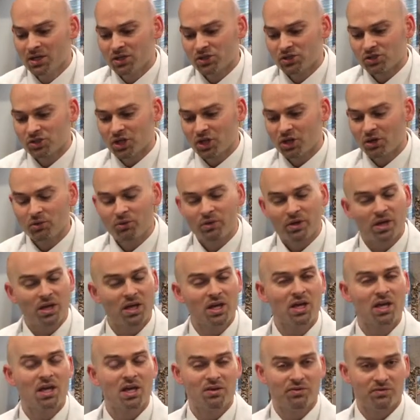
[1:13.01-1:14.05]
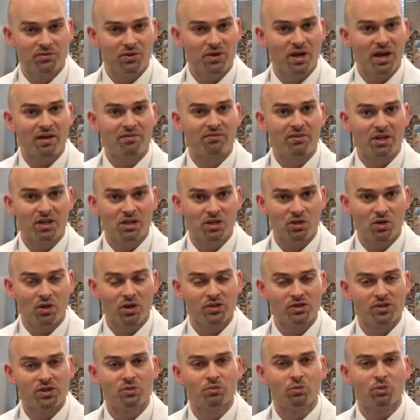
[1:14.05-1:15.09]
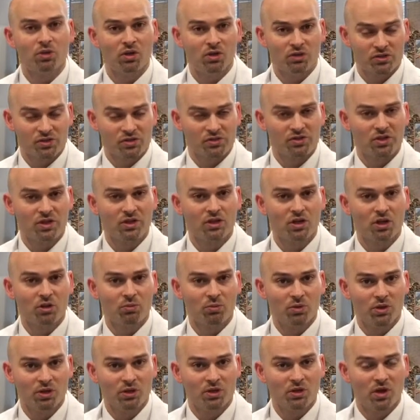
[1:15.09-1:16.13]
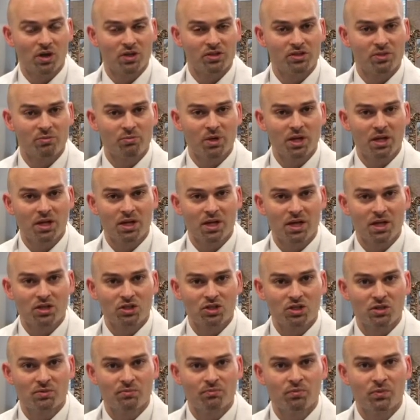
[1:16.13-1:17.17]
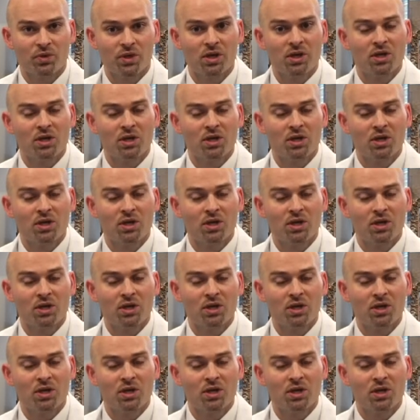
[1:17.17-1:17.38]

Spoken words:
So if you have any nausea, we'll also send you home with a nausea medication.